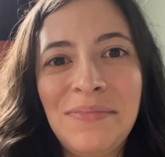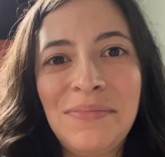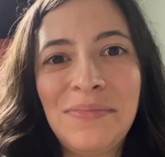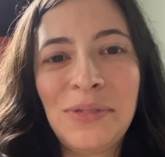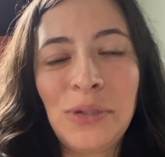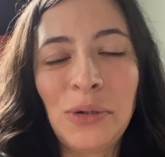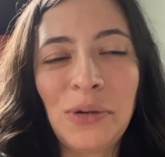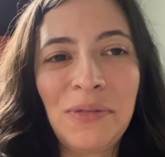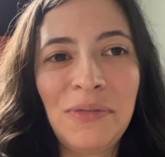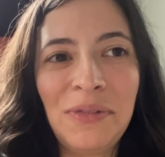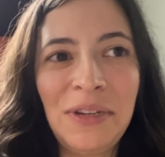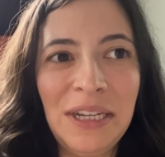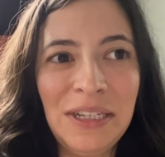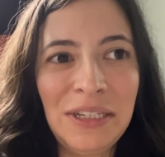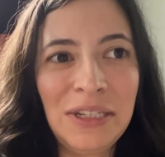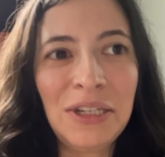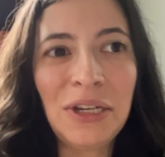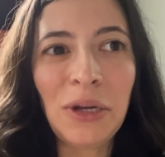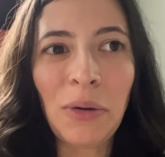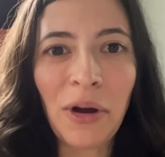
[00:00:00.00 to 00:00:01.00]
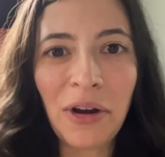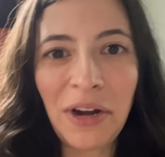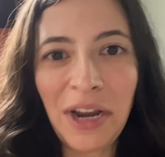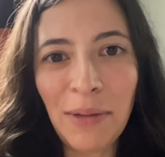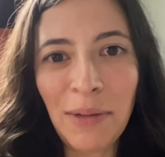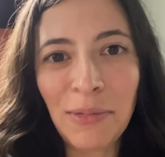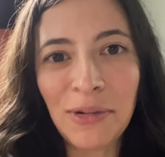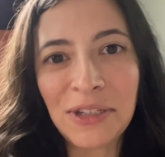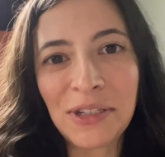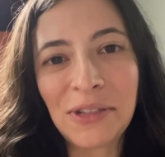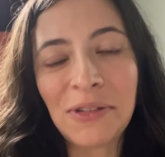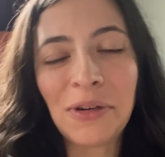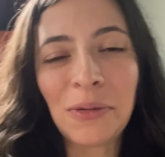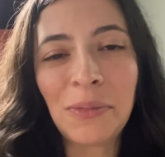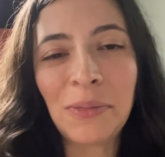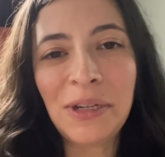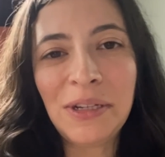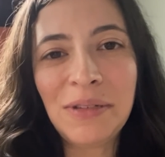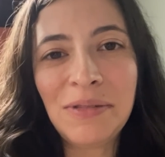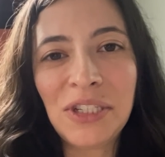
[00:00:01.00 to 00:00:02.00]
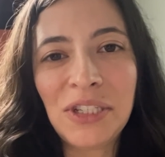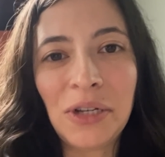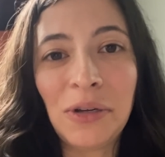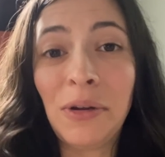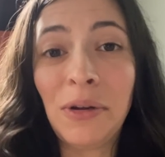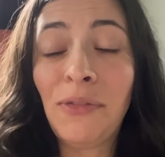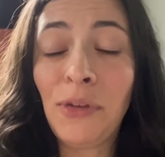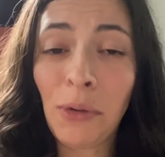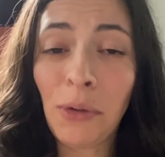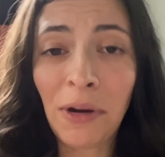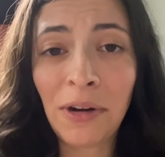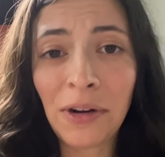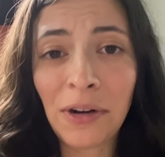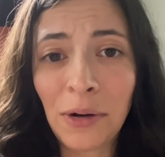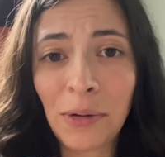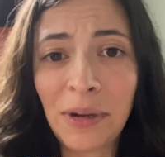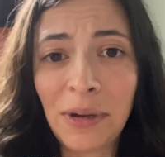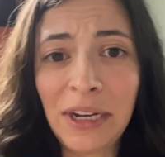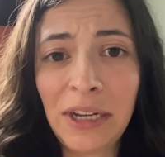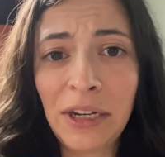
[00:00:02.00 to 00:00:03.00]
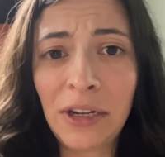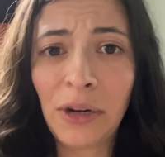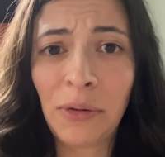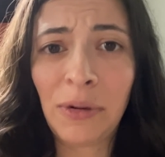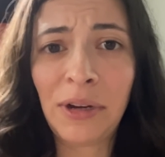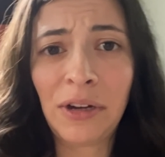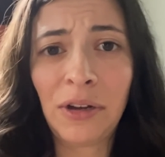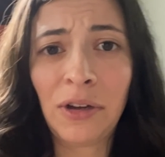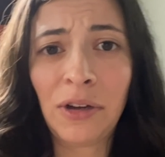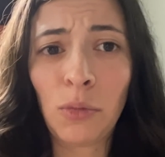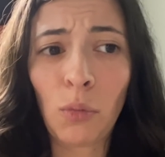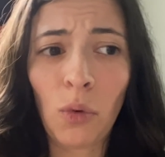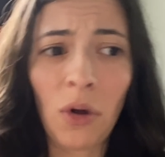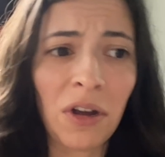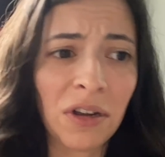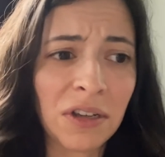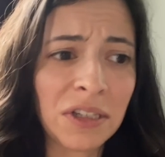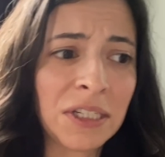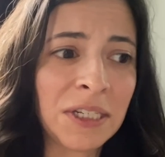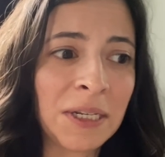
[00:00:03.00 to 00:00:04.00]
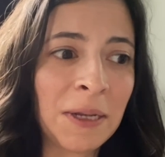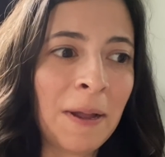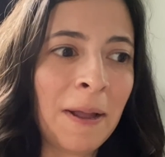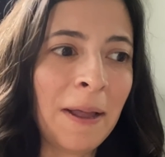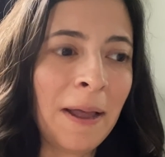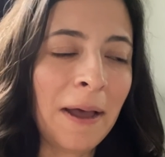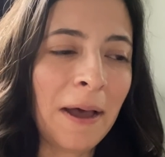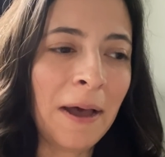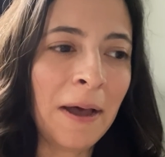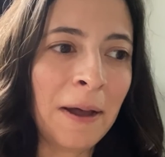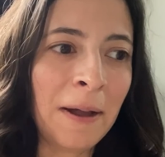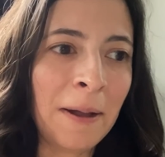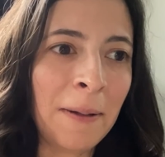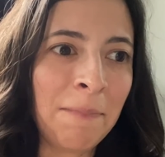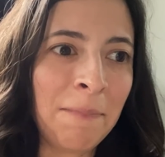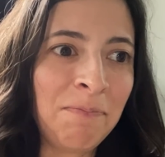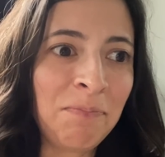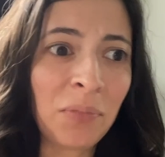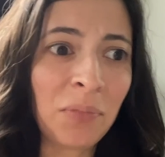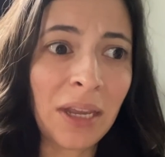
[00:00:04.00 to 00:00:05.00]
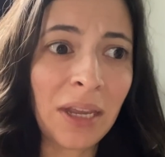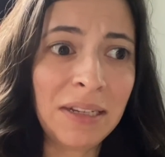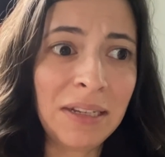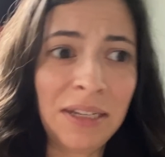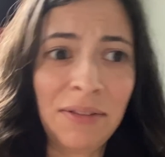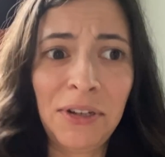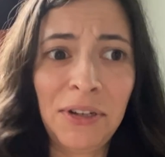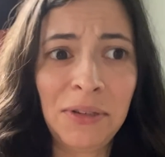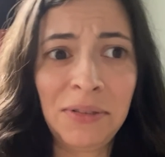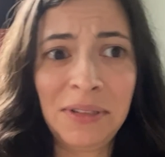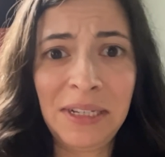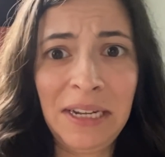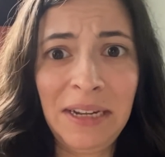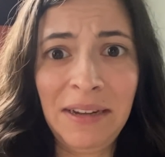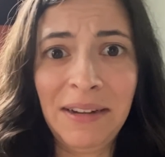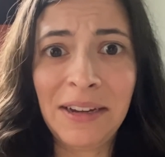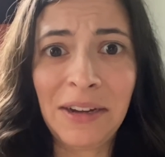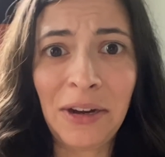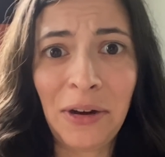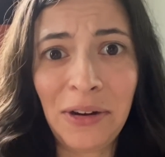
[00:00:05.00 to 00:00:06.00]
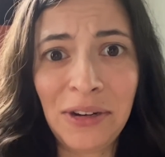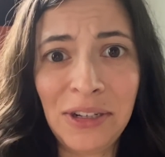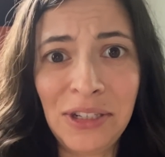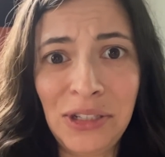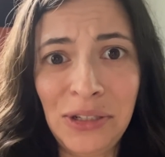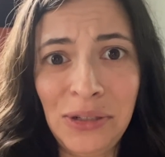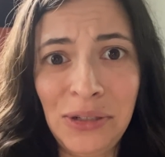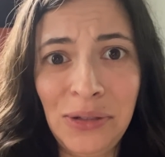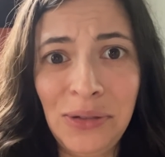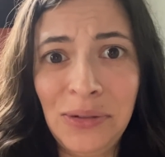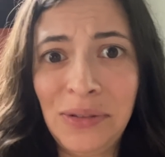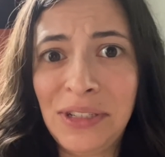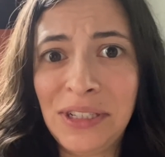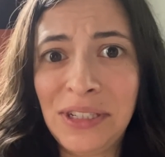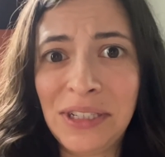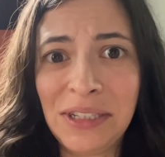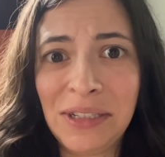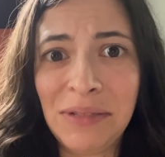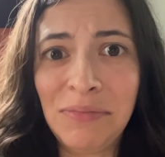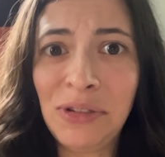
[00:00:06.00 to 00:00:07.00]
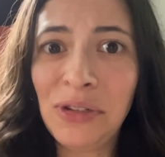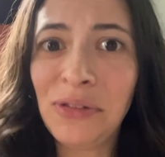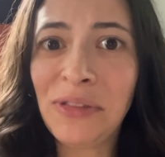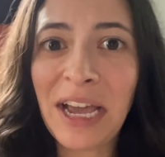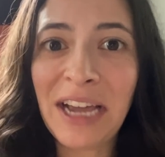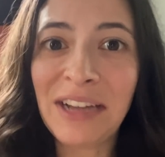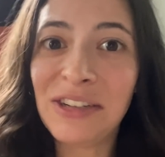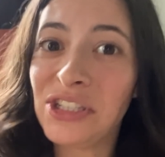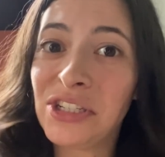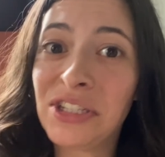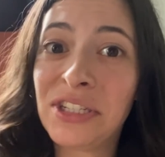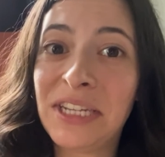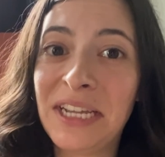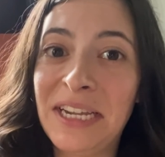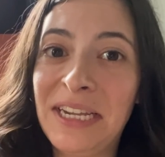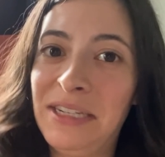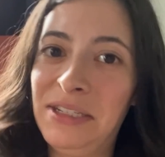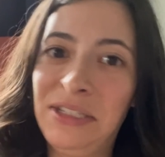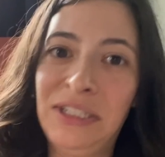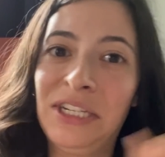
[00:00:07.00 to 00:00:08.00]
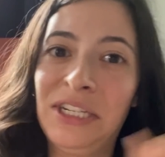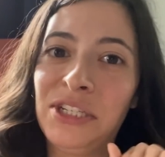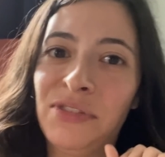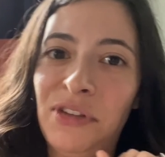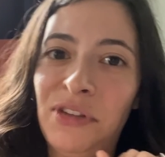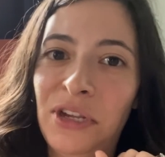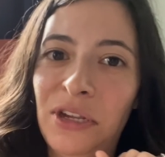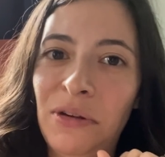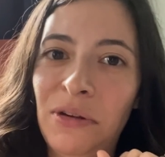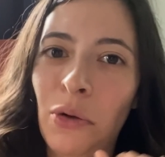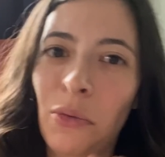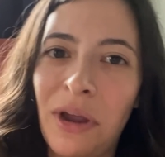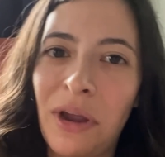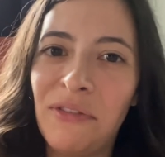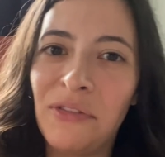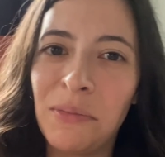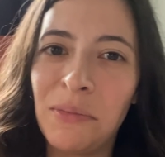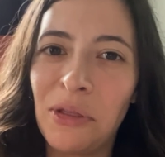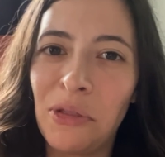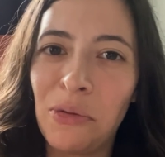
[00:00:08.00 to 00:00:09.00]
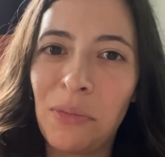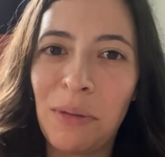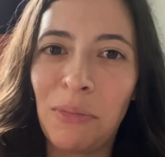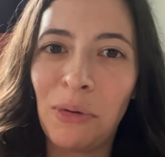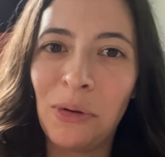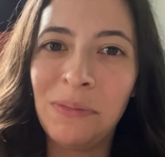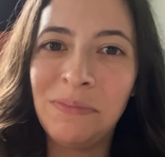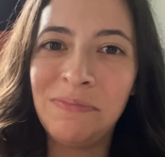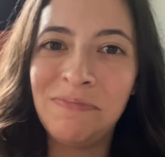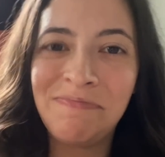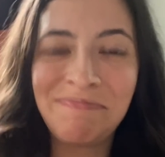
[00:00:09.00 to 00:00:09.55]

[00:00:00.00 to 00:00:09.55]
sort of get to know our neighbors a little bit. So if you aren't already going on walks, I definitely encourage you to do that. Just stay 6 feet away from other people.